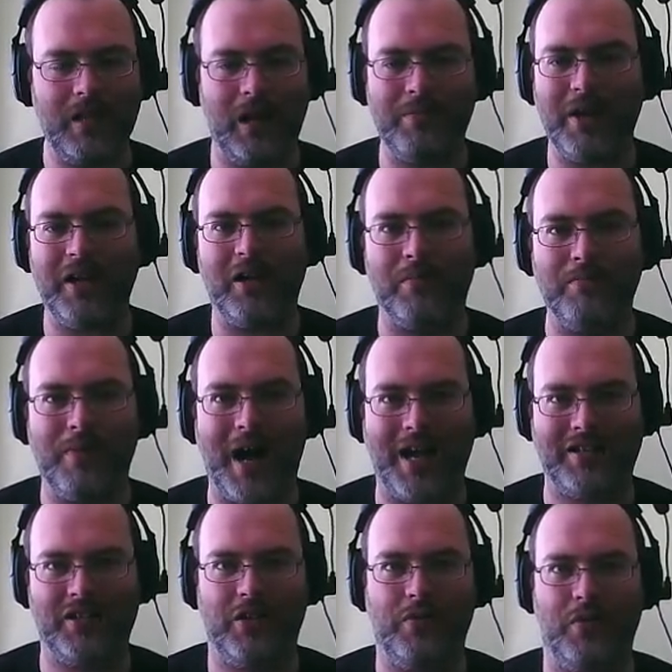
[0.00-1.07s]
I might come
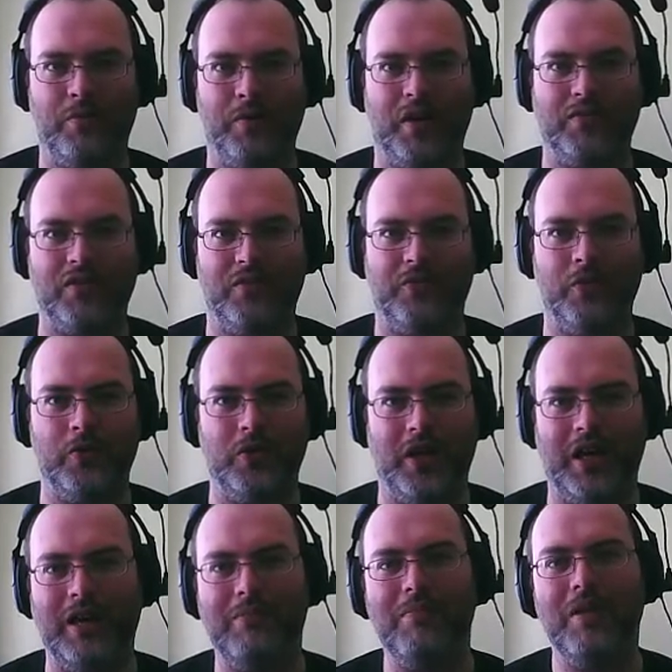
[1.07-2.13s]
back to it when it becomes a full
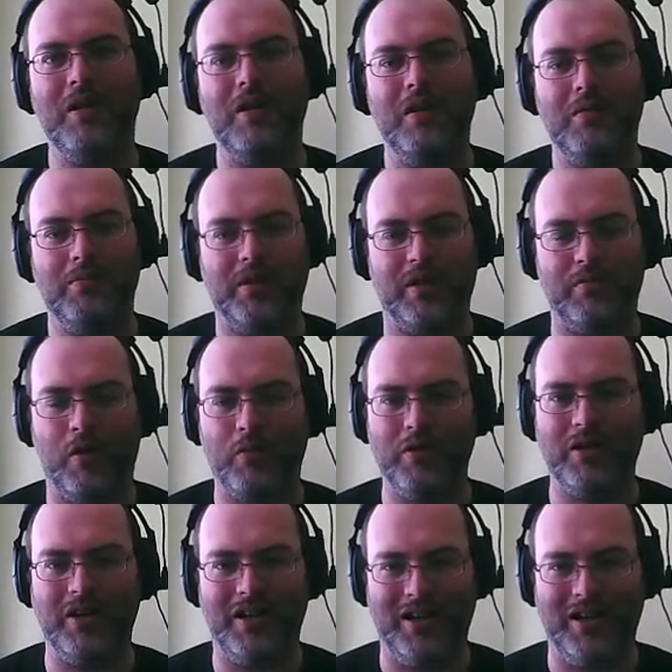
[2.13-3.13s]
game, but at the moment